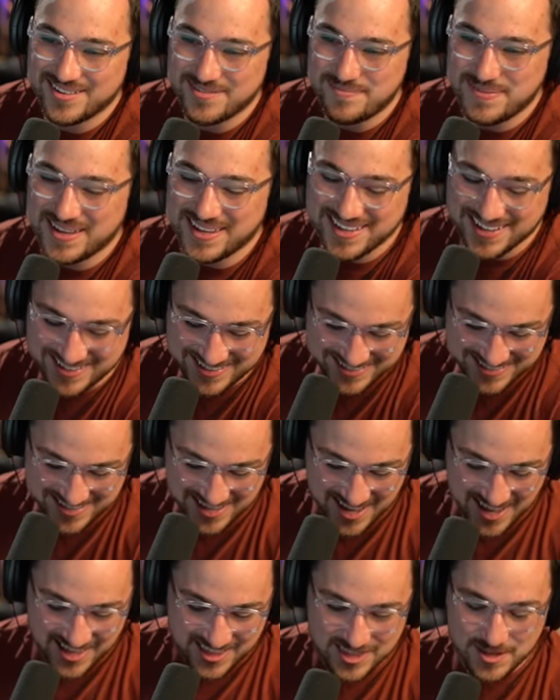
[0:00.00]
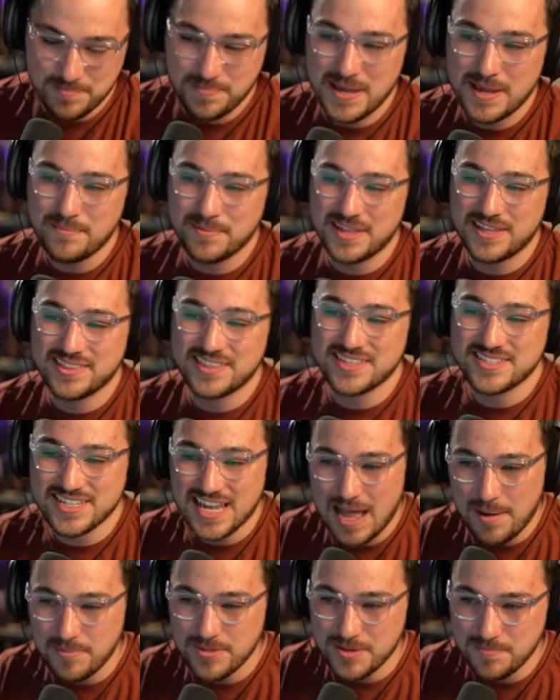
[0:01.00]
because the people at the
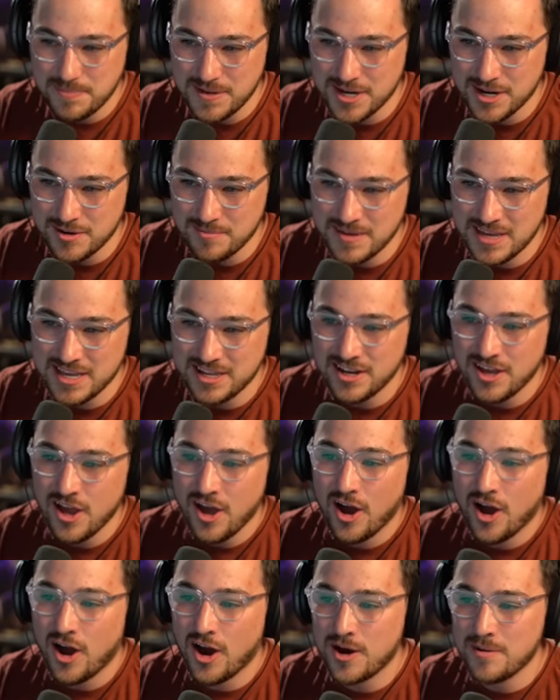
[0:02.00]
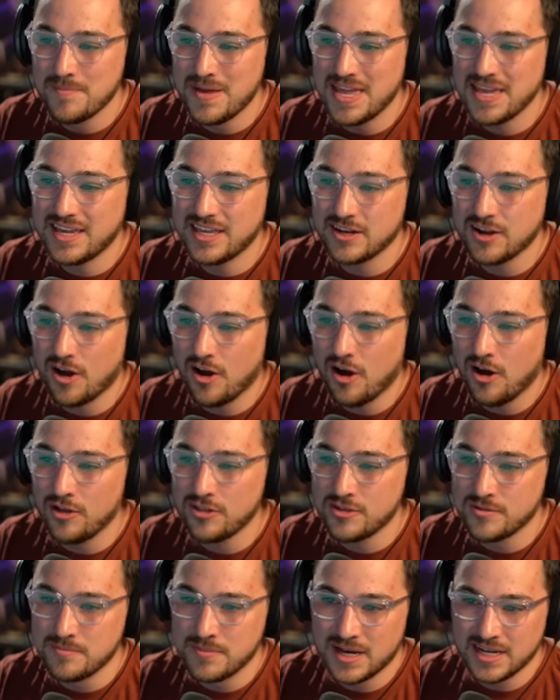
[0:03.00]
top of the pyramid are making all
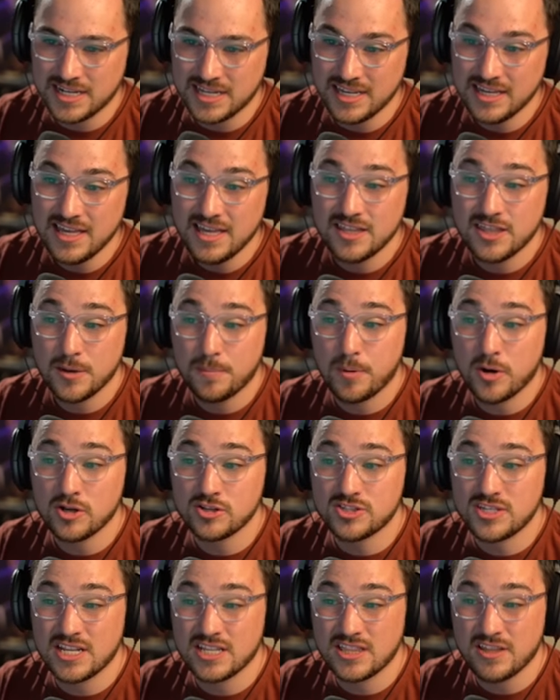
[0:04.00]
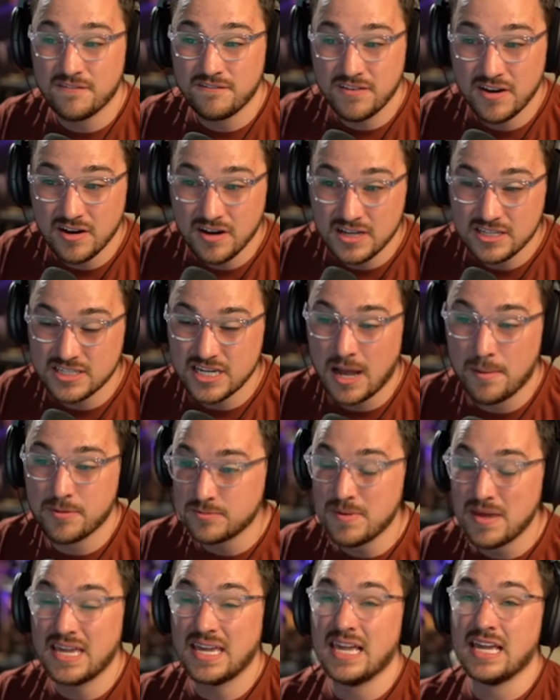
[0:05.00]
the money, the person at the very top's
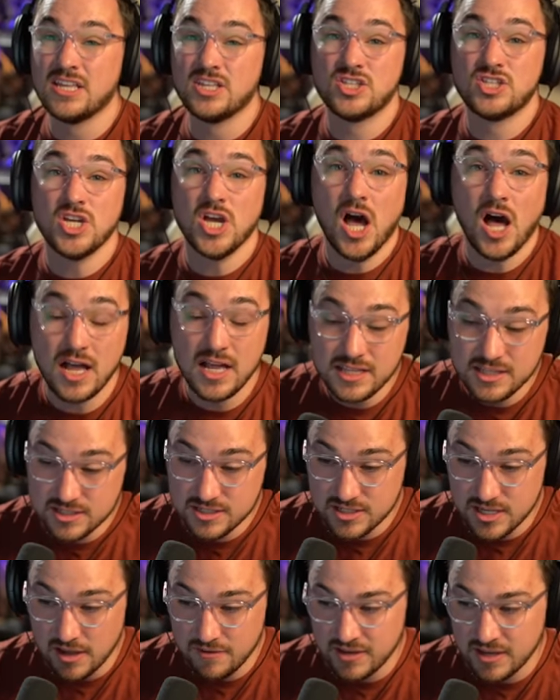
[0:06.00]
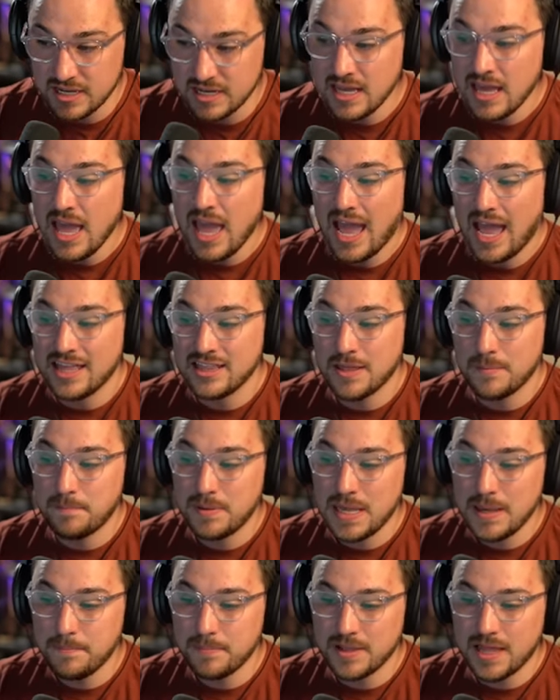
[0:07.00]
making tons of it, and the
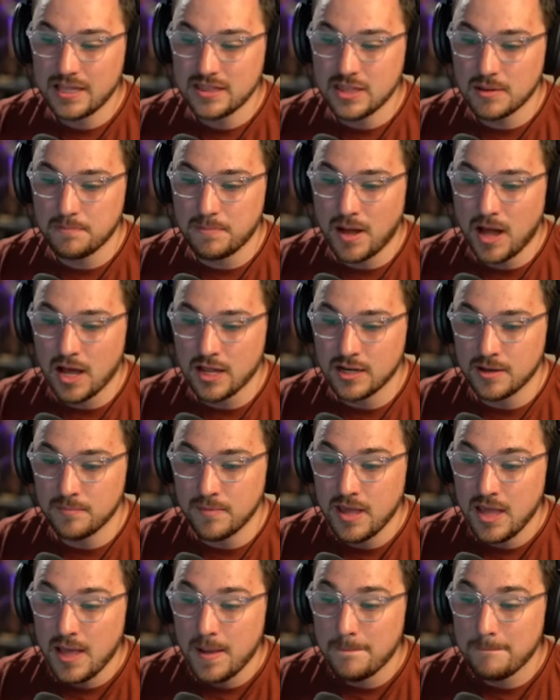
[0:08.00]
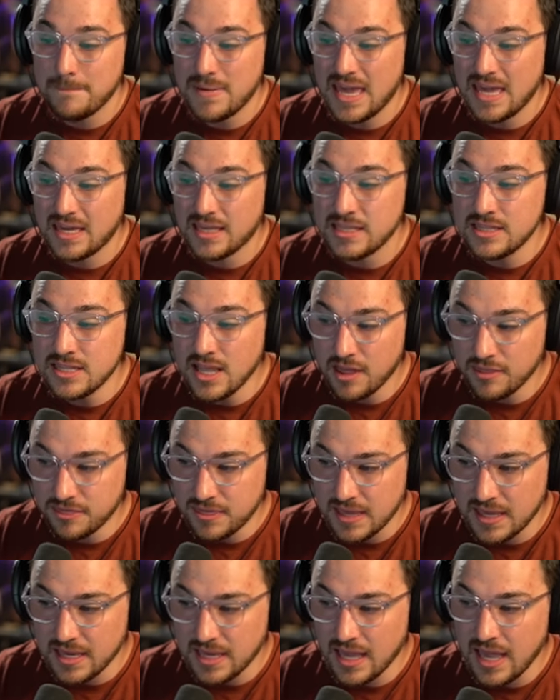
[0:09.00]
people at the bottom make
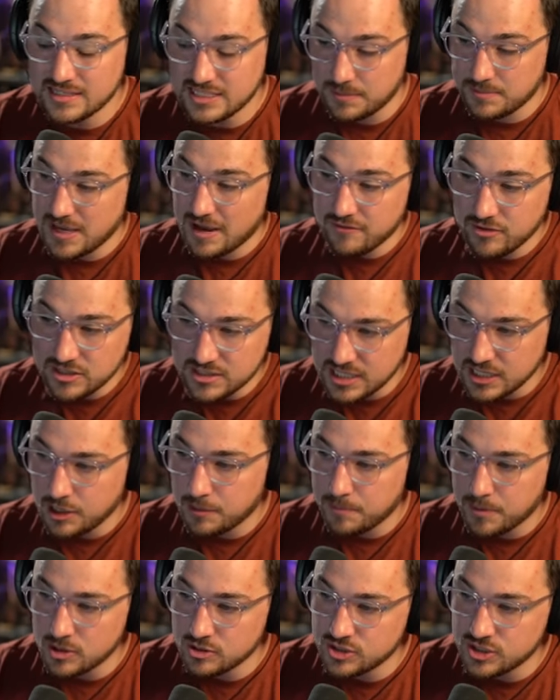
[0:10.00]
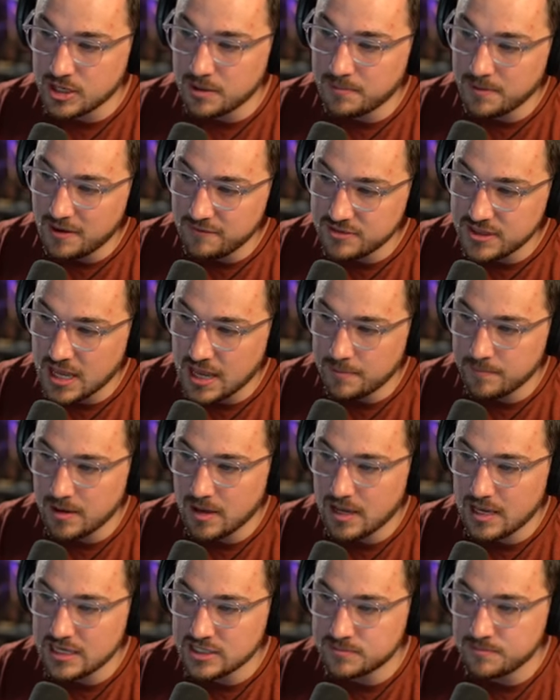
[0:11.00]
nothing, except every single person above them
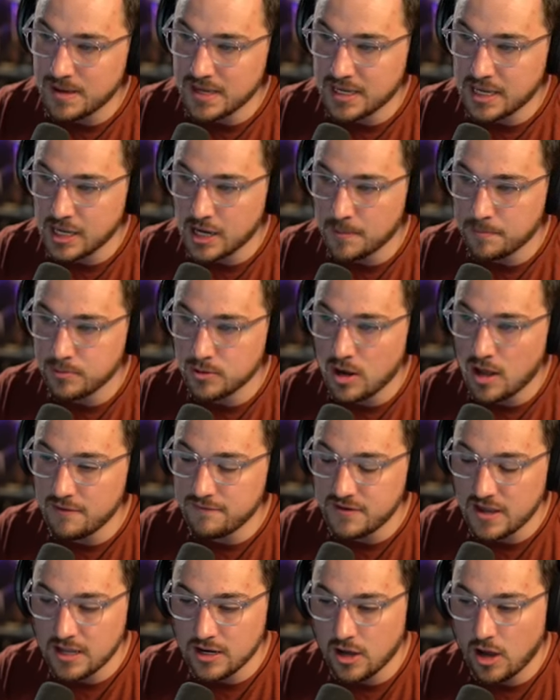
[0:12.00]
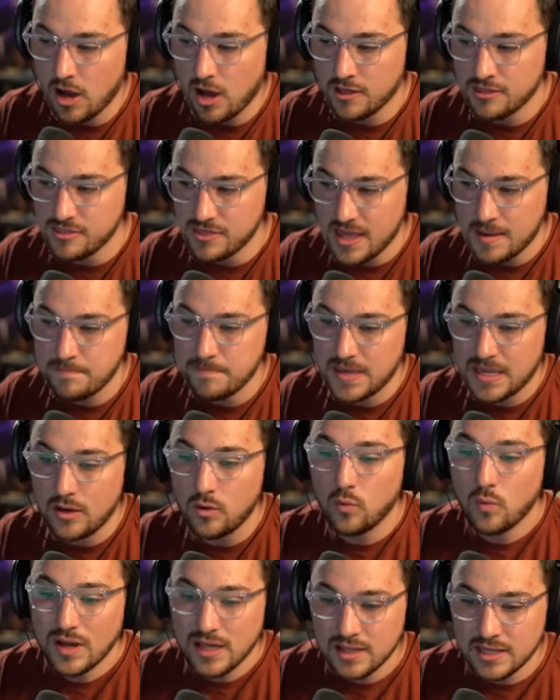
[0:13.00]
is making a profit on them
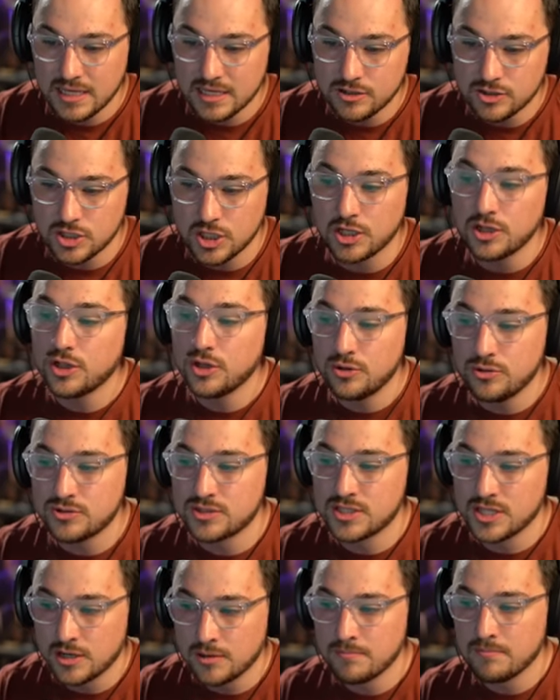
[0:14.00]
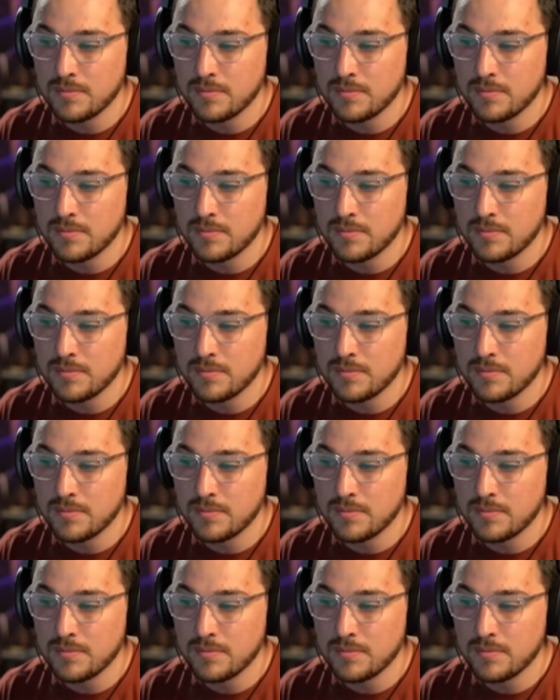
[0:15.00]
being willing to lose their